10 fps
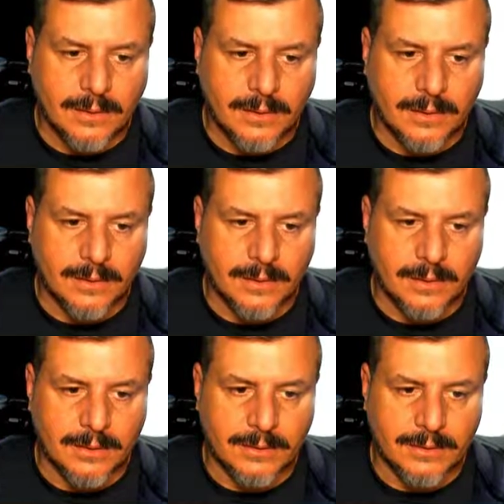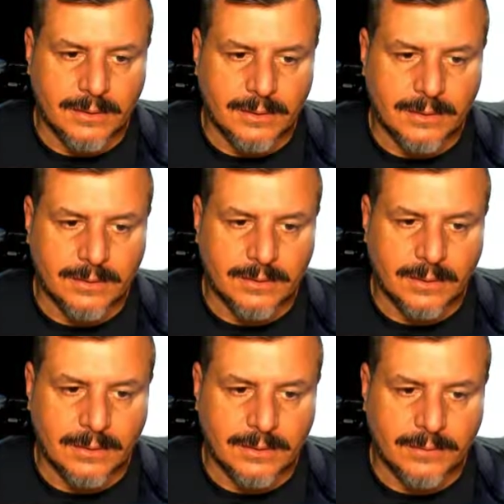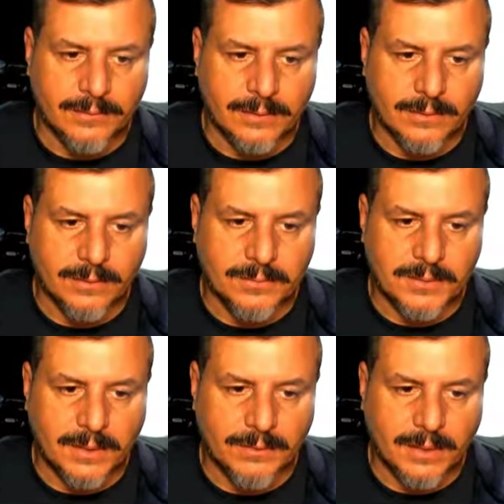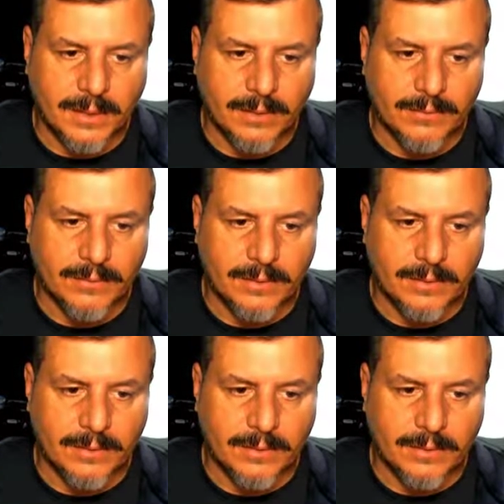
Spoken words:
and then you can see here's all the different groups that we have.